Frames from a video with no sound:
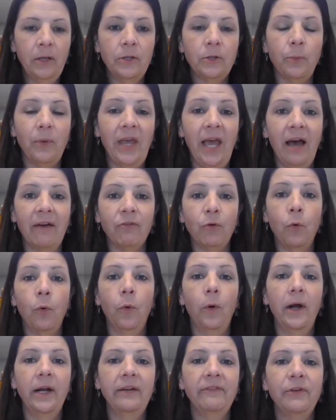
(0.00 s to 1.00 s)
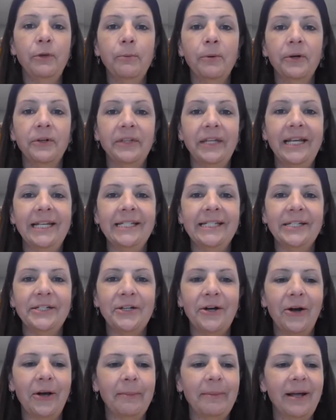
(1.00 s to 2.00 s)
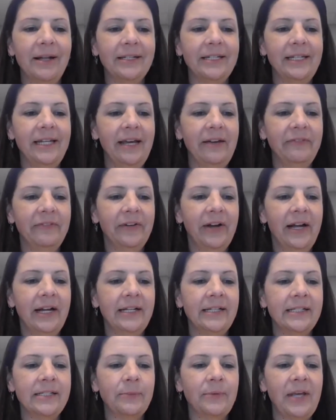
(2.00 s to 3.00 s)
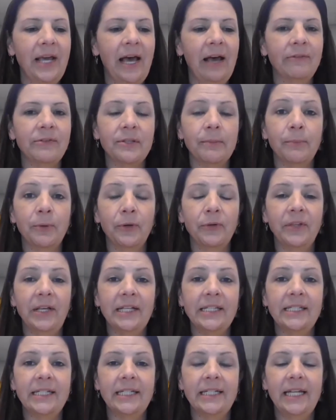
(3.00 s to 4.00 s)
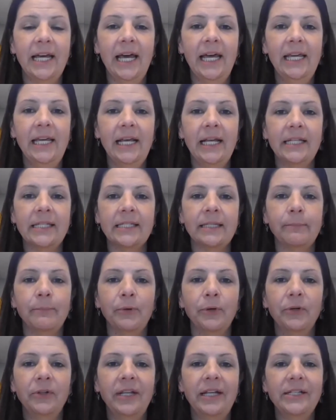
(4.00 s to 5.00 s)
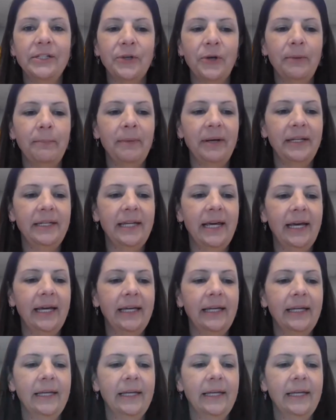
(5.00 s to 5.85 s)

We have quite a few birthdays to talk about today, friends. We have some birthdays today and some birthdays on Monday.